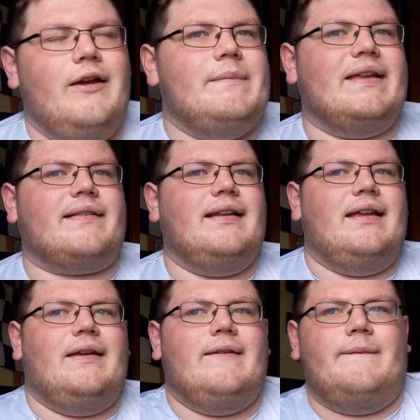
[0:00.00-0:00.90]

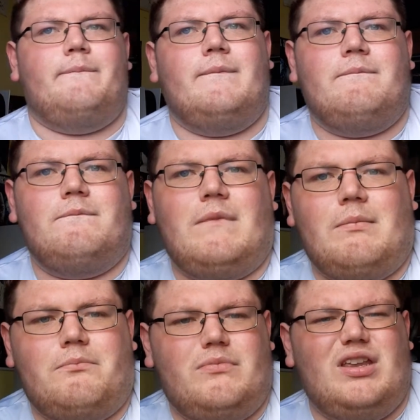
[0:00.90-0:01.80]
basically,
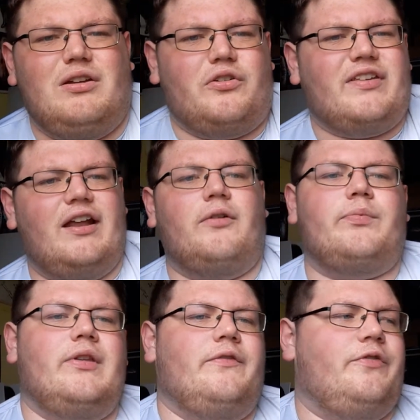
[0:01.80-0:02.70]
setting up
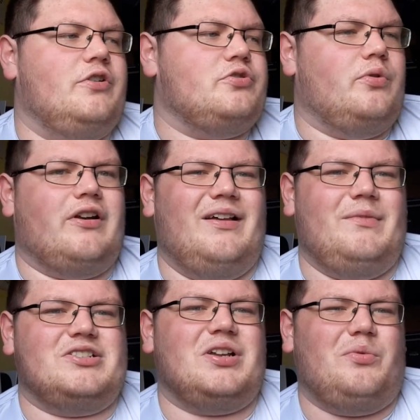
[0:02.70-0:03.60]
the future world title
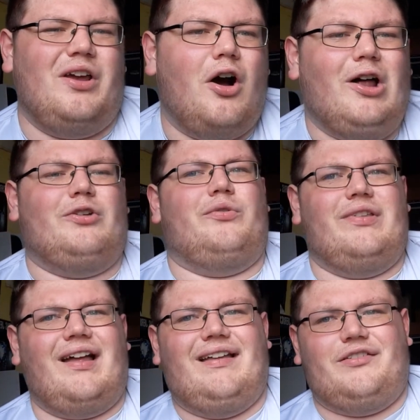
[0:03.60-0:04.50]
match that we all know
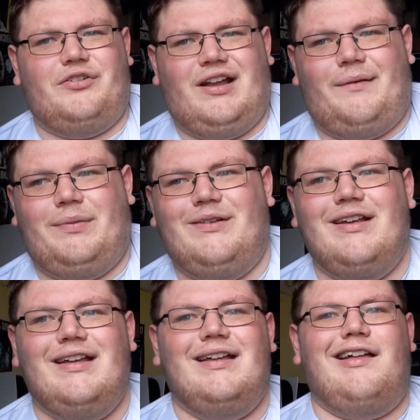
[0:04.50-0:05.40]
that is going to happen,
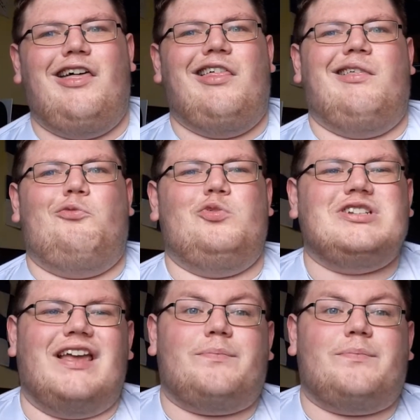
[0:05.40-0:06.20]
which has